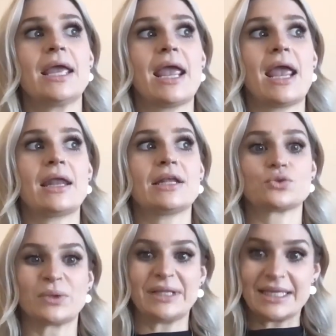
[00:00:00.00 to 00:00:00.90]
and
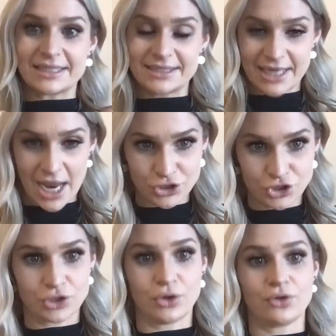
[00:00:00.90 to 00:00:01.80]
it's really
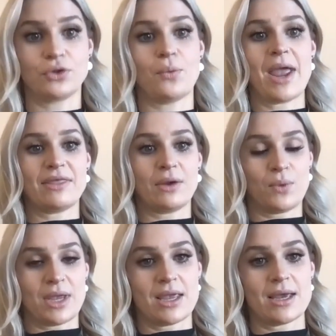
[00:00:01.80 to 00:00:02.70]
intentional the way that
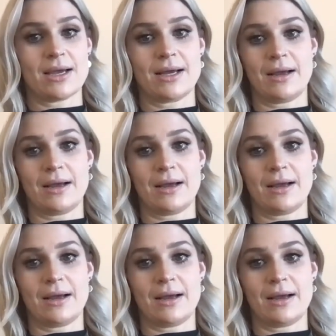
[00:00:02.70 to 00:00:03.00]
we